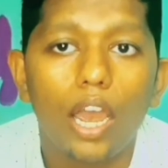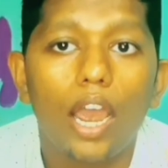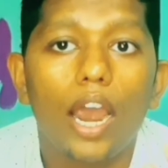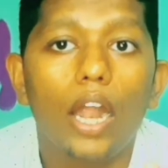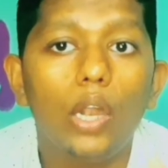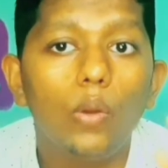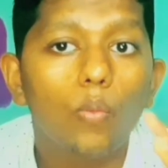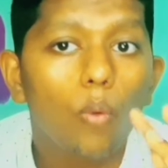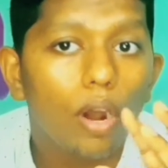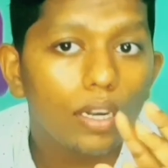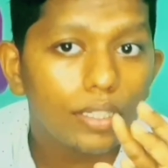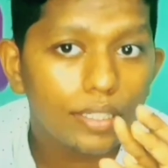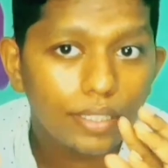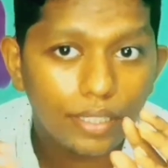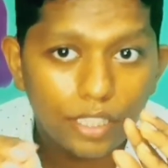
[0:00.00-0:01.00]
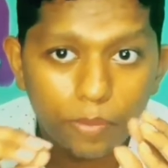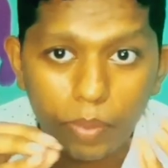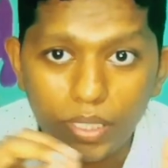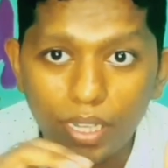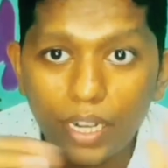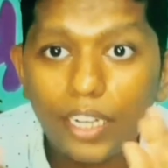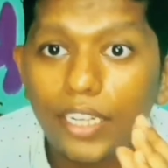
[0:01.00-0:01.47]
and what is the
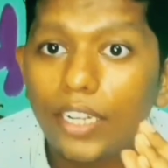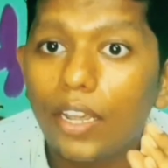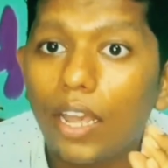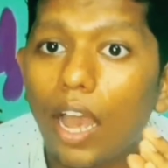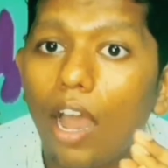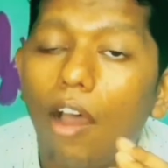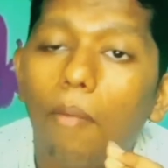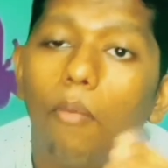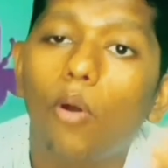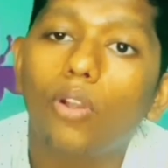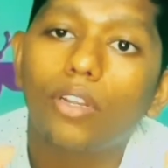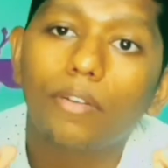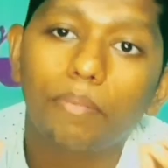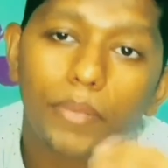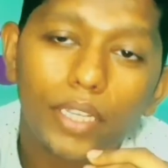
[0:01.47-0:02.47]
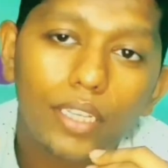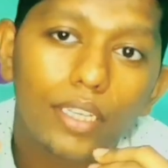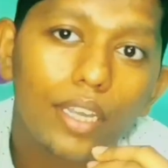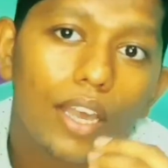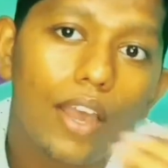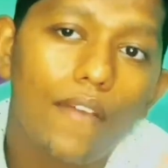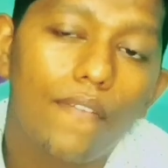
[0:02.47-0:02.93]
specialty about me,
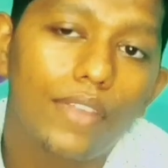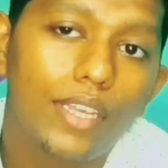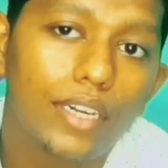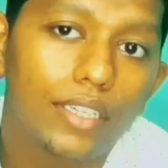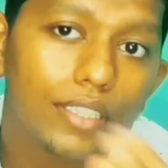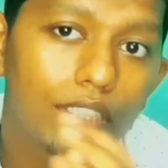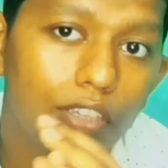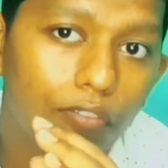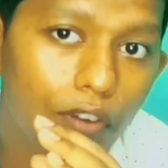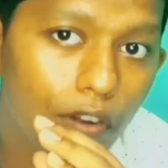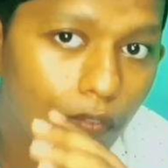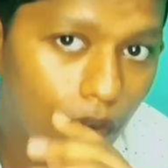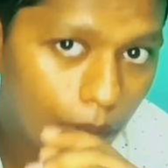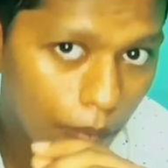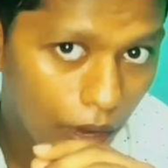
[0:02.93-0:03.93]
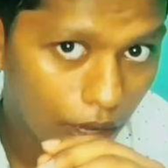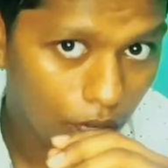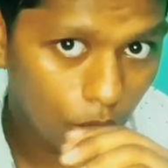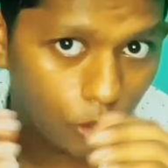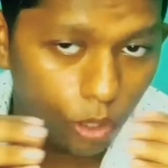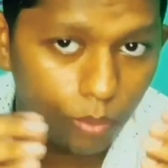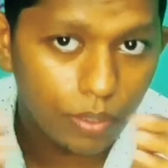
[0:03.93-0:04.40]
whether it is different from other
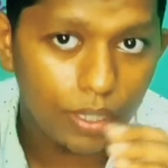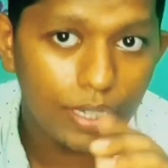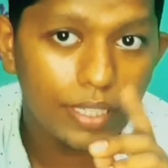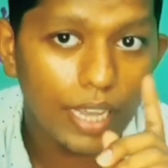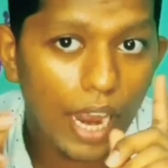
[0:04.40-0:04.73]
YouTube channels.